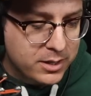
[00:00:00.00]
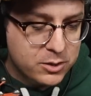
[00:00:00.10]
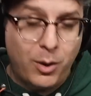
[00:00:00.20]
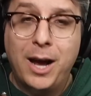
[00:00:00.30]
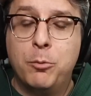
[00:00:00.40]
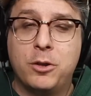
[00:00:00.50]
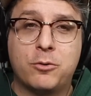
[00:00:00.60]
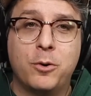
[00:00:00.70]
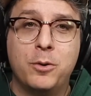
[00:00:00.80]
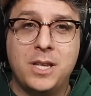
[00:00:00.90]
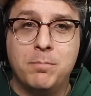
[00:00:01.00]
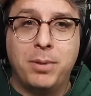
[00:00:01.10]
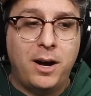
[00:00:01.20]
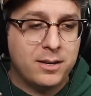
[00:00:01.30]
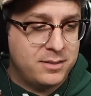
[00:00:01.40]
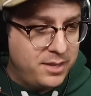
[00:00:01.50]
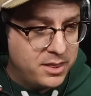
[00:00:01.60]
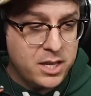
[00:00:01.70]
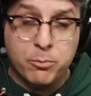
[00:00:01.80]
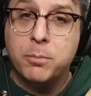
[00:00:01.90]
so I will throw the box
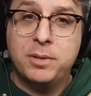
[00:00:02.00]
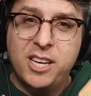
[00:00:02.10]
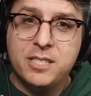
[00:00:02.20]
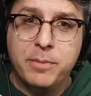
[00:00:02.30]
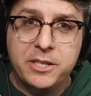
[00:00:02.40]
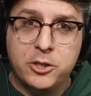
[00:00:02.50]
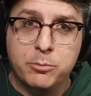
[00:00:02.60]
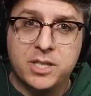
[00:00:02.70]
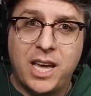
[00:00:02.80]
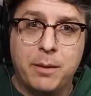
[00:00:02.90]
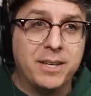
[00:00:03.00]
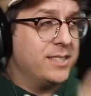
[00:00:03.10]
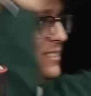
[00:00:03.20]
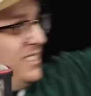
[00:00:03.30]
that the replacement tubes came in.